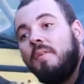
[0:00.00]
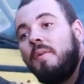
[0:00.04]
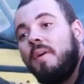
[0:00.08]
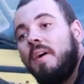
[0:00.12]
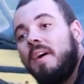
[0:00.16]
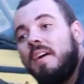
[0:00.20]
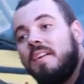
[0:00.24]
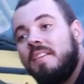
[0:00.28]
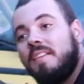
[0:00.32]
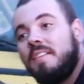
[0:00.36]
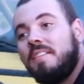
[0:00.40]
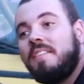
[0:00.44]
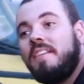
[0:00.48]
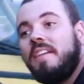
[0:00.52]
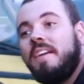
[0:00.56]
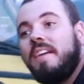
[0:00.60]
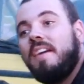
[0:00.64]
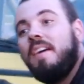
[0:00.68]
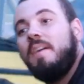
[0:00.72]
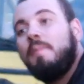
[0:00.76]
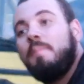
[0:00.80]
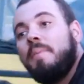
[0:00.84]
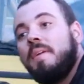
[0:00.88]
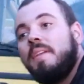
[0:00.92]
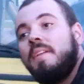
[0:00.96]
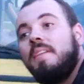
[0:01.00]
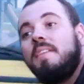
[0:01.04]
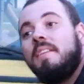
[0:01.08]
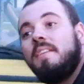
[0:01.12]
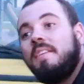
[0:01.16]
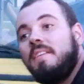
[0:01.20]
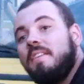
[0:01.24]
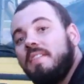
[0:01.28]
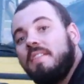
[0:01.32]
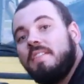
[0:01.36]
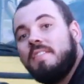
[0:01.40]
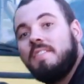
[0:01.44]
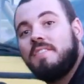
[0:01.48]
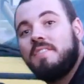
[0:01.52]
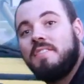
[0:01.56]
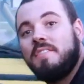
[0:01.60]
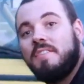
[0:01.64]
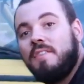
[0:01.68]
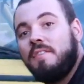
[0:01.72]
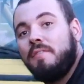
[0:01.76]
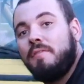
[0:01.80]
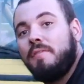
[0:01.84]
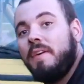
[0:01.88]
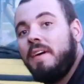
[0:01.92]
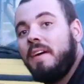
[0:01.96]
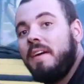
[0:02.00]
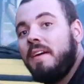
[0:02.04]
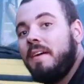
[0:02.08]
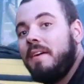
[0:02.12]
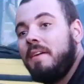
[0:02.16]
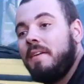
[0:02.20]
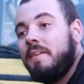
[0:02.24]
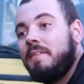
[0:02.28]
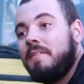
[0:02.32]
wire this thing up, and it'll fire.